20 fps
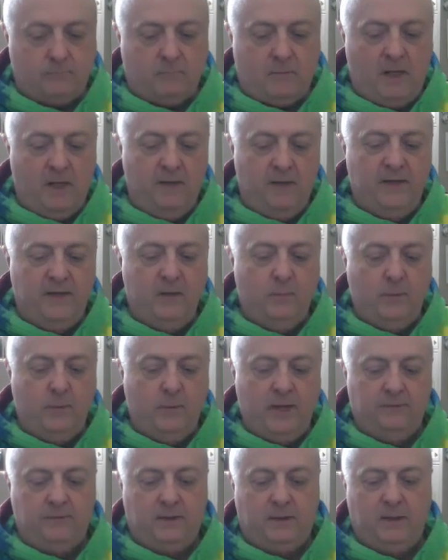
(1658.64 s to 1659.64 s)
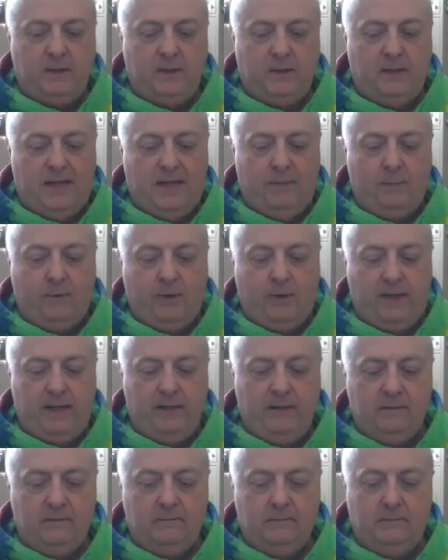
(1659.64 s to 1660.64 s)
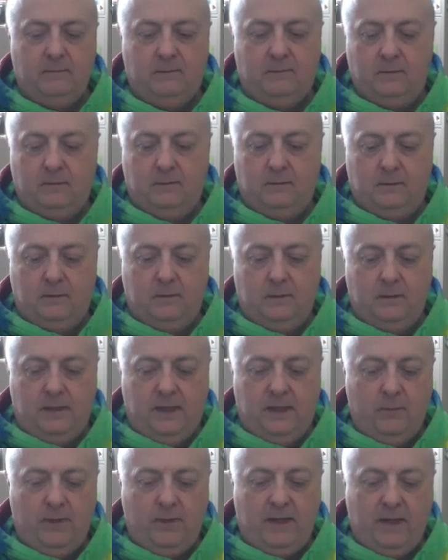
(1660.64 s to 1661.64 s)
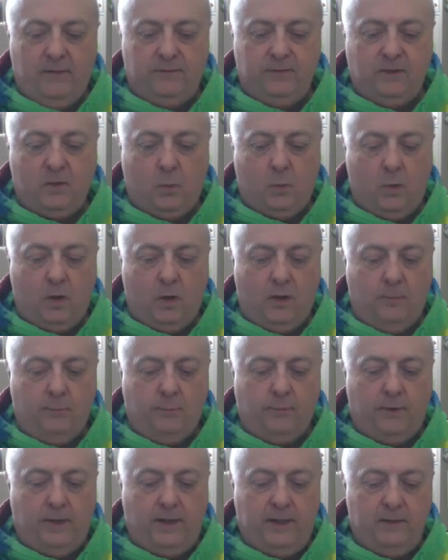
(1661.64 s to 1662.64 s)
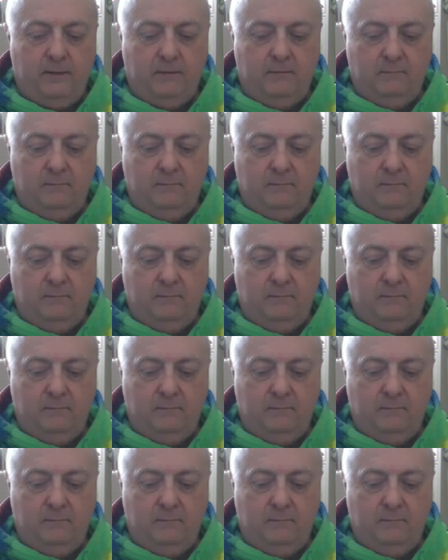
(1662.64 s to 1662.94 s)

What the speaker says: I think we have to collaborate, and we have to cooperate.